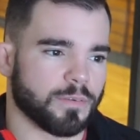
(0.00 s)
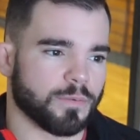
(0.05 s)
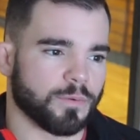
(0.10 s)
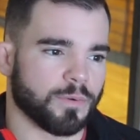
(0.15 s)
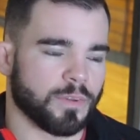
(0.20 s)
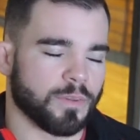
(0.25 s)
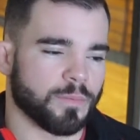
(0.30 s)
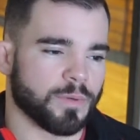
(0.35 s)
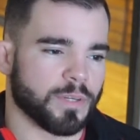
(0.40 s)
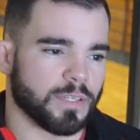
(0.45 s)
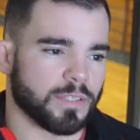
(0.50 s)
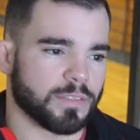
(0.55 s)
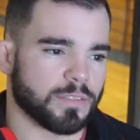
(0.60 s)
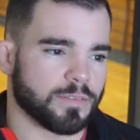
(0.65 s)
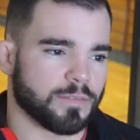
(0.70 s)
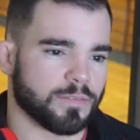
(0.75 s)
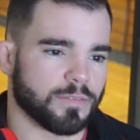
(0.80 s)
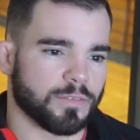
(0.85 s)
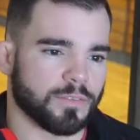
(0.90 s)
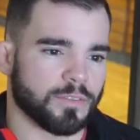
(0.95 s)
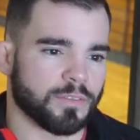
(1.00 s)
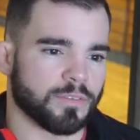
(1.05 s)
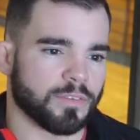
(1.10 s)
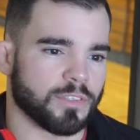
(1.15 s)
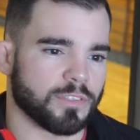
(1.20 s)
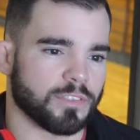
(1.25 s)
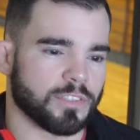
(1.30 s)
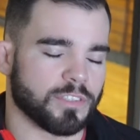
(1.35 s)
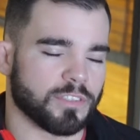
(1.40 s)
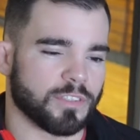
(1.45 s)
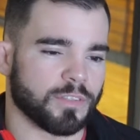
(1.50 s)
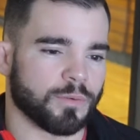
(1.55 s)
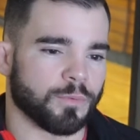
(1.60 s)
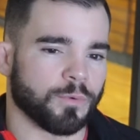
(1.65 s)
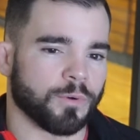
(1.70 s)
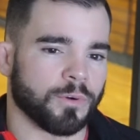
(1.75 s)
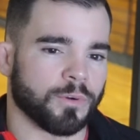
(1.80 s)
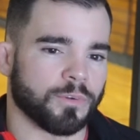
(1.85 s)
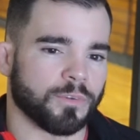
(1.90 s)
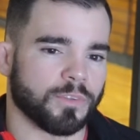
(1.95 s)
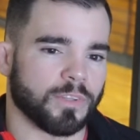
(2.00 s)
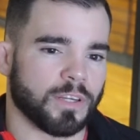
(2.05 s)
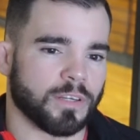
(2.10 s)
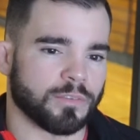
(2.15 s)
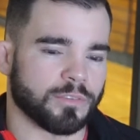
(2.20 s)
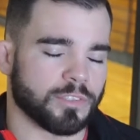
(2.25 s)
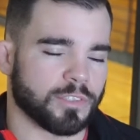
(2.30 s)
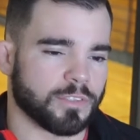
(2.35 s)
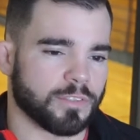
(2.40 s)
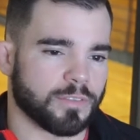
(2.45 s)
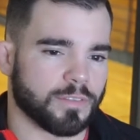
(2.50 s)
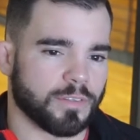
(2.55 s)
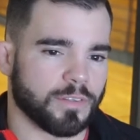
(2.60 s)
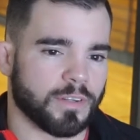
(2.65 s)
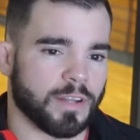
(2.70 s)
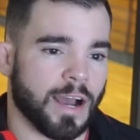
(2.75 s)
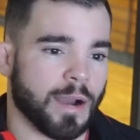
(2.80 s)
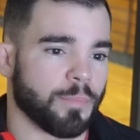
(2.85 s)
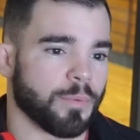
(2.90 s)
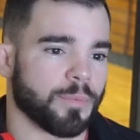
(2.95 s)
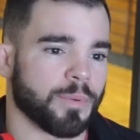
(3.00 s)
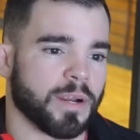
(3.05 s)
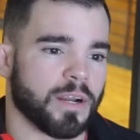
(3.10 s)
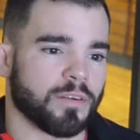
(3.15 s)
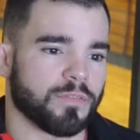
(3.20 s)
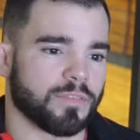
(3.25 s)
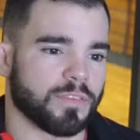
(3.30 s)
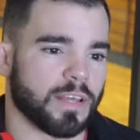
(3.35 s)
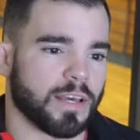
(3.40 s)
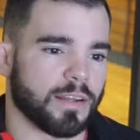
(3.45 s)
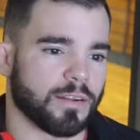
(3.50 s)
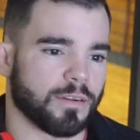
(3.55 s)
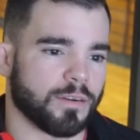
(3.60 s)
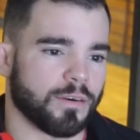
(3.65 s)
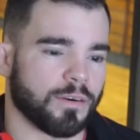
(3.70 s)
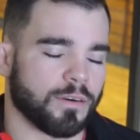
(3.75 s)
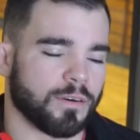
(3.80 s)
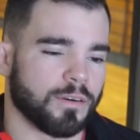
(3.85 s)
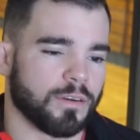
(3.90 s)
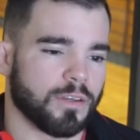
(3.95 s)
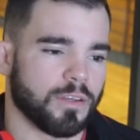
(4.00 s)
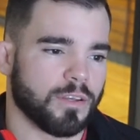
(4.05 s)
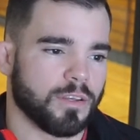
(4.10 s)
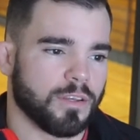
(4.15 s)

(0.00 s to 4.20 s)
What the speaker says: One of the biggest universities in the world, and I was just not prepared for that at all.